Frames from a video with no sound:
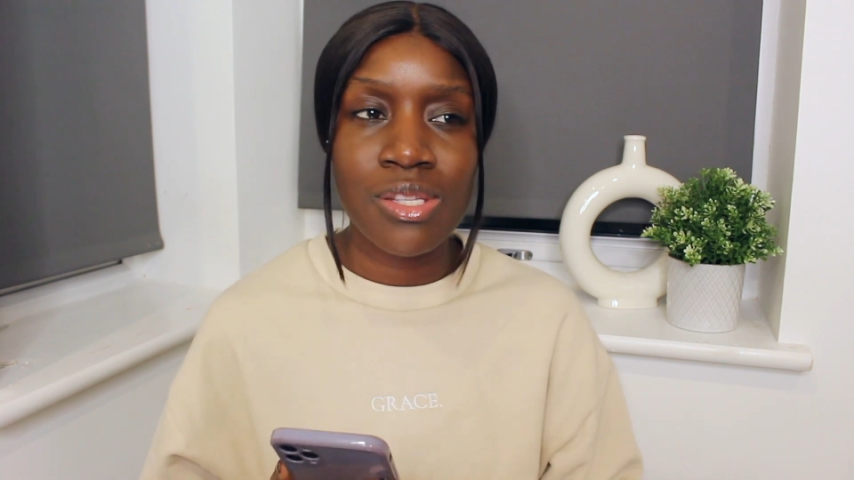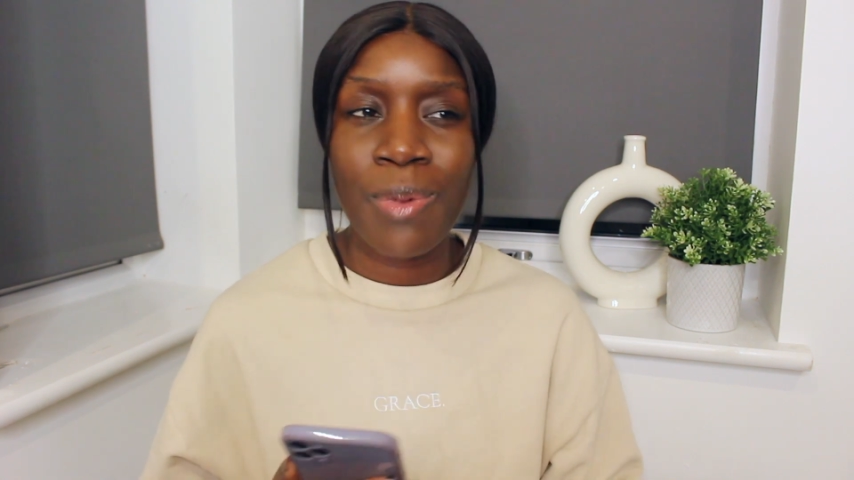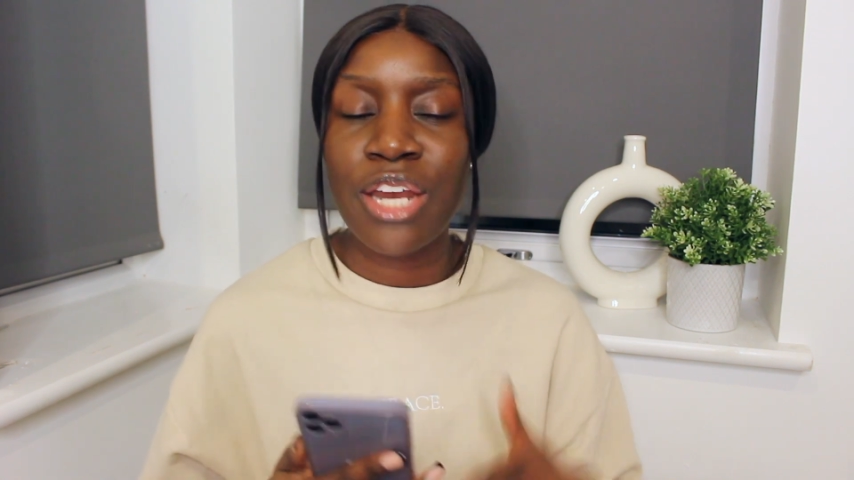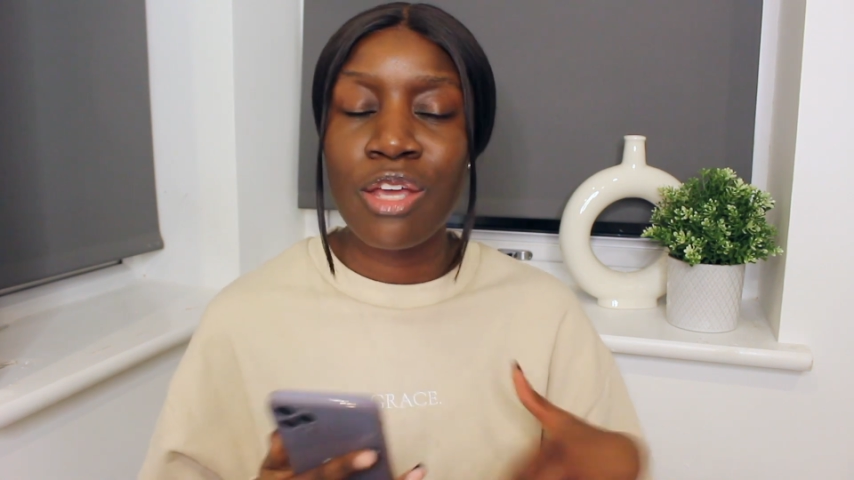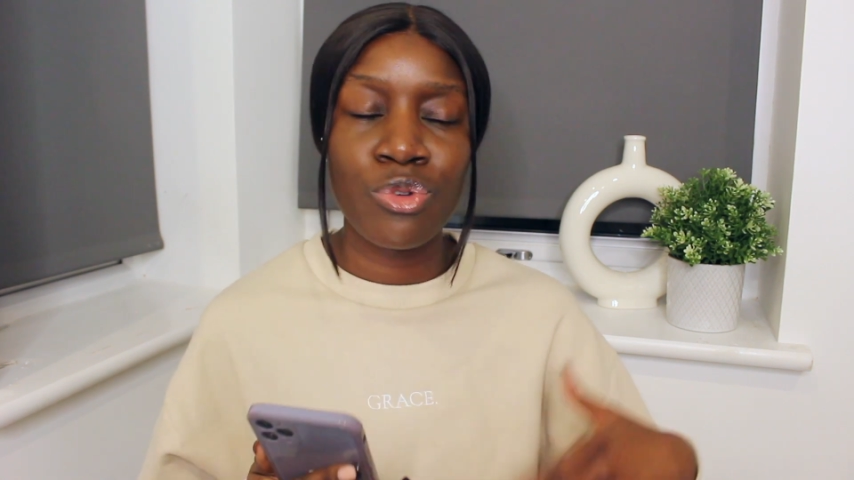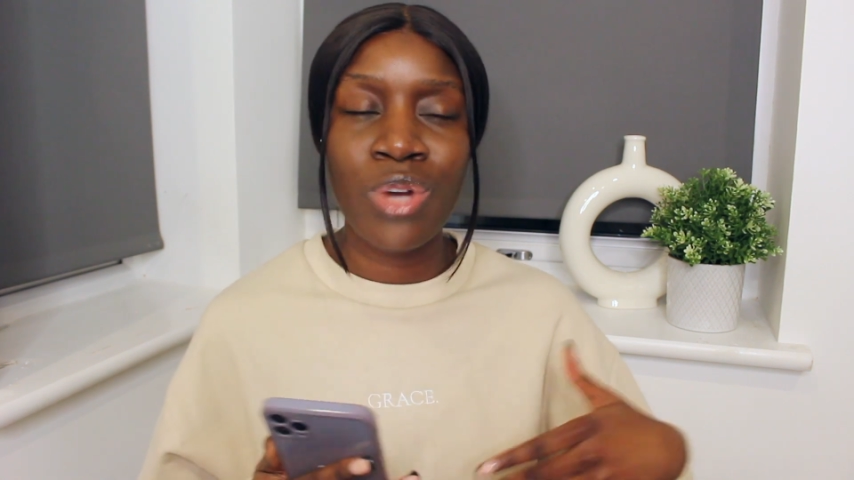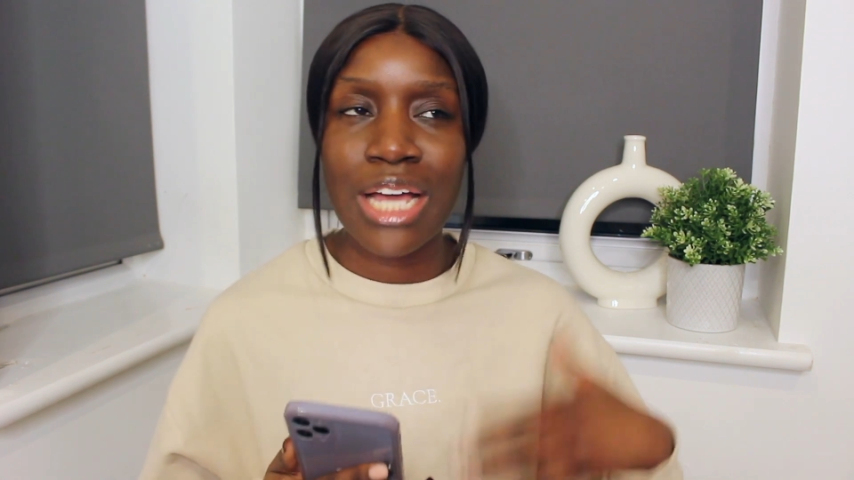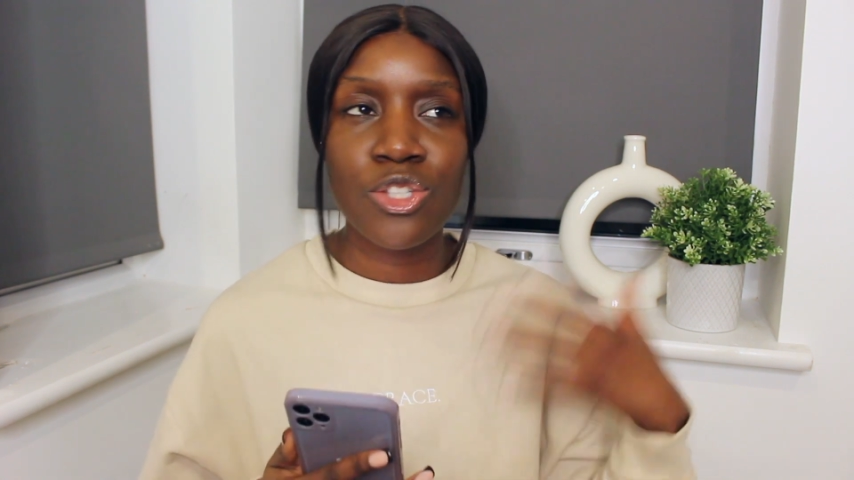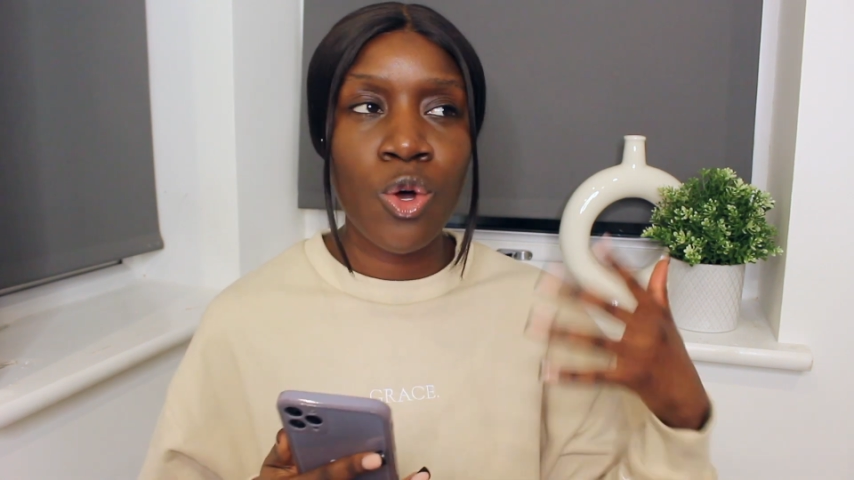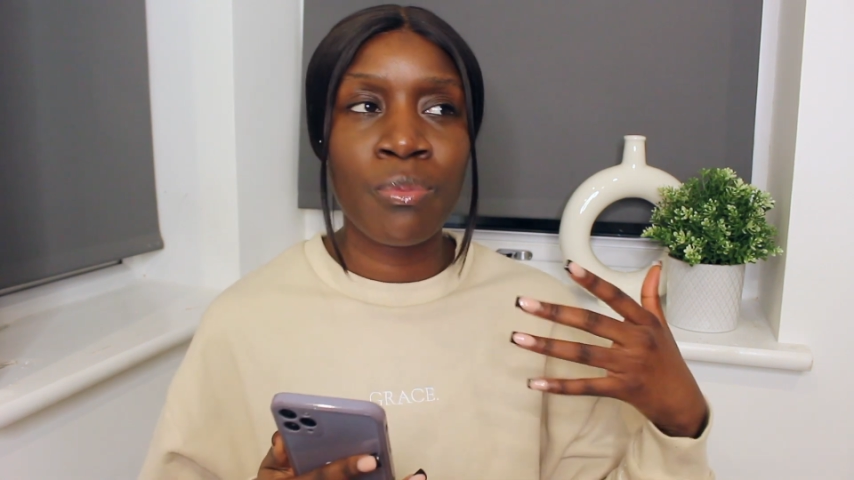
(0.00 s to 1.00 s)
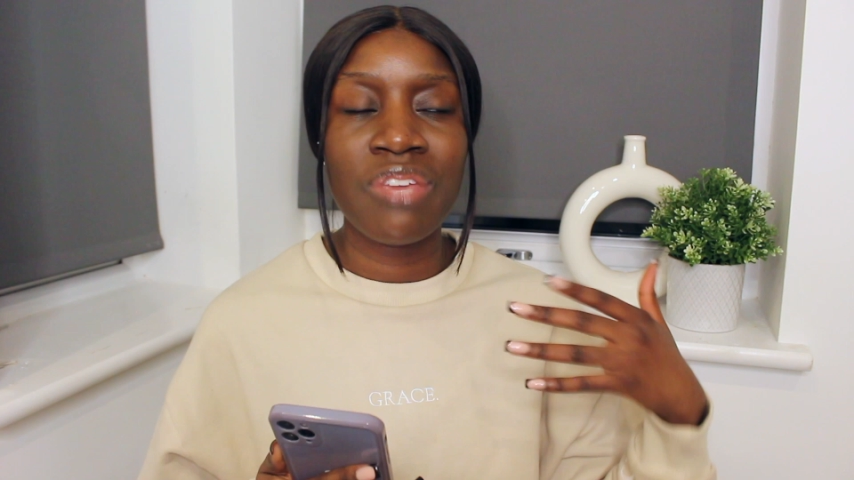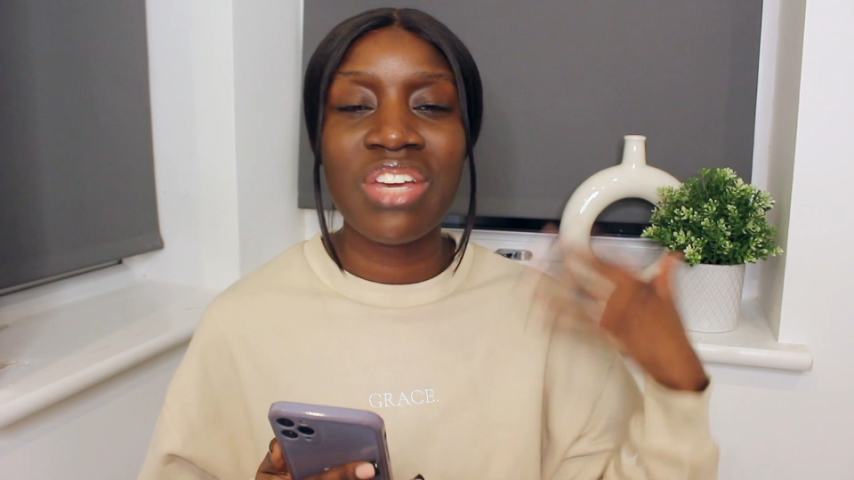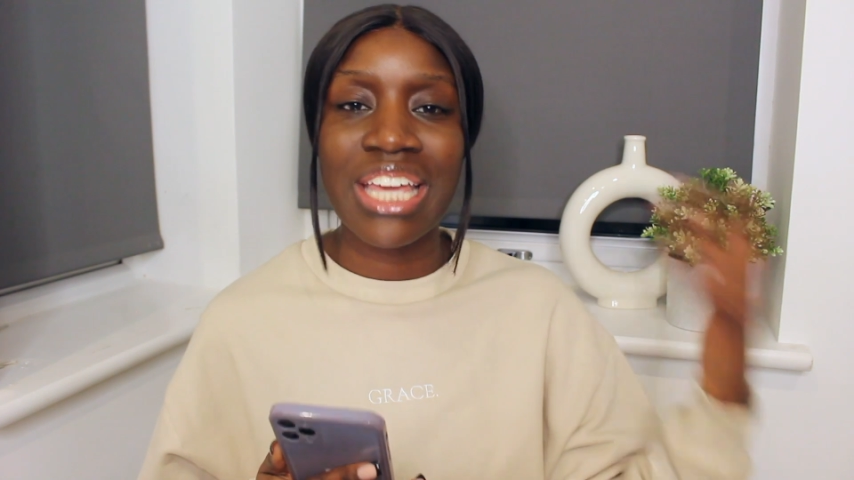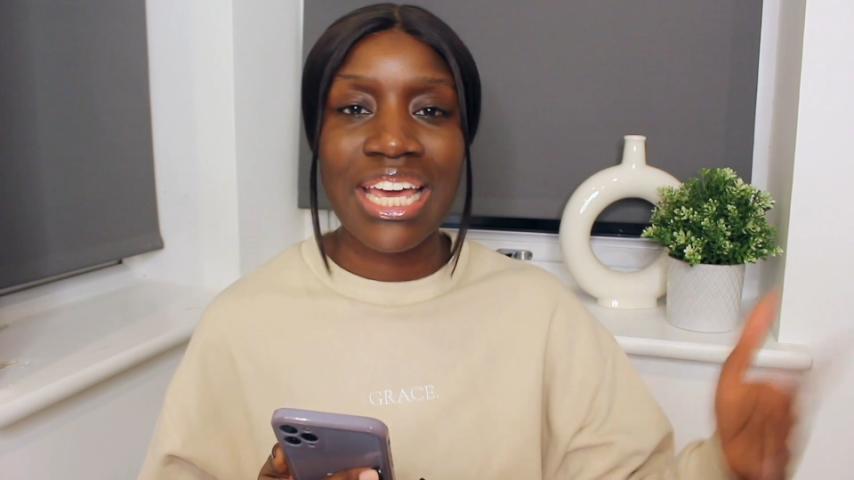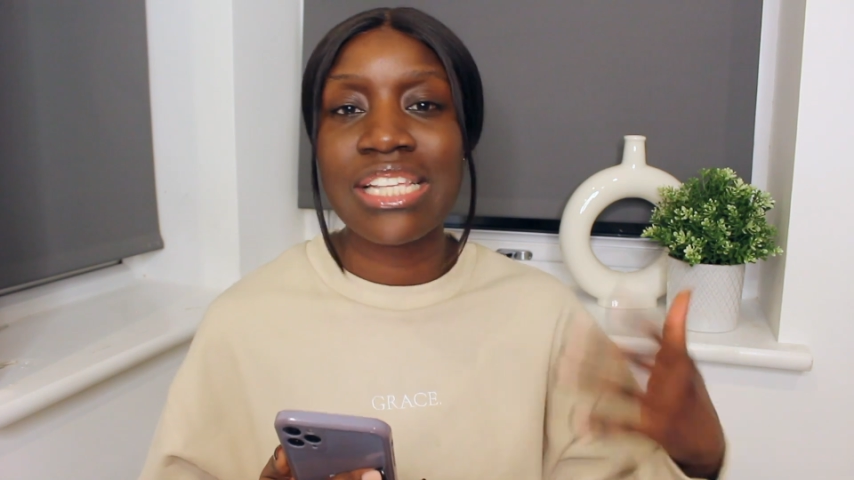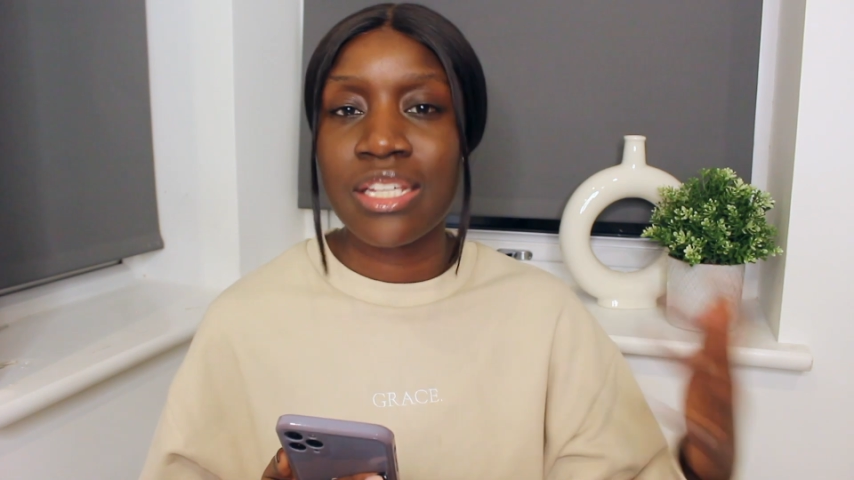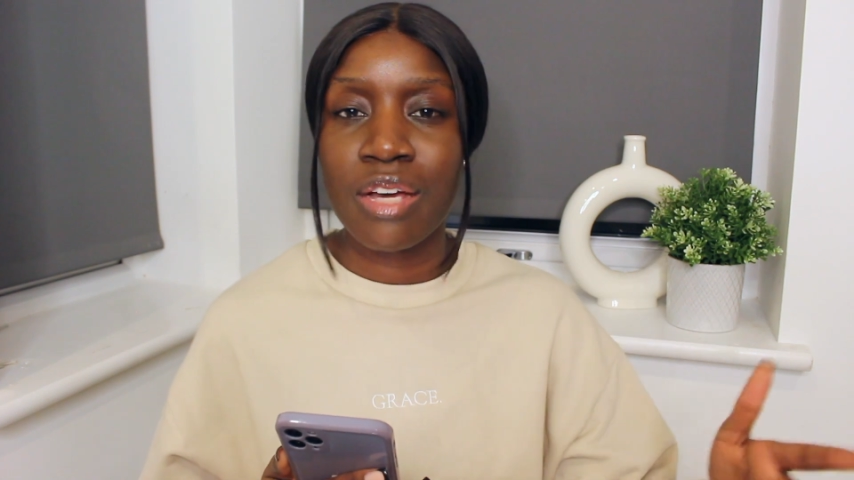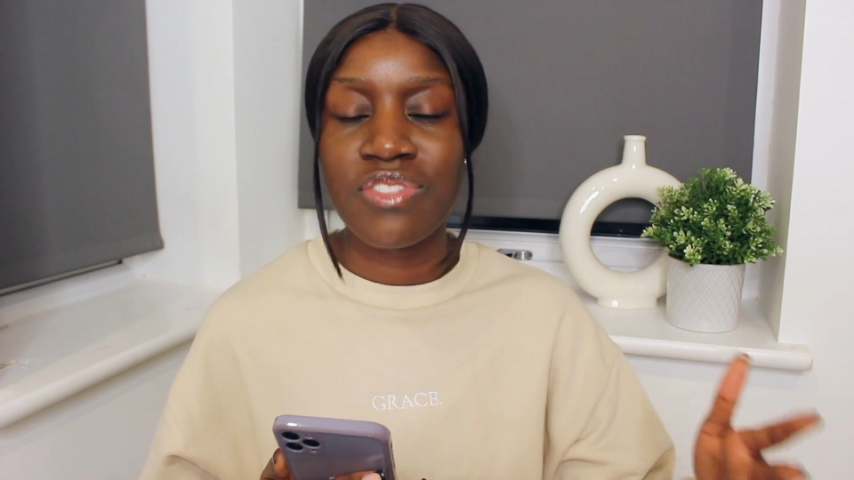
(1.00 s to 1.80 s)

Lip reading: But I don't feel like Tom even cares enough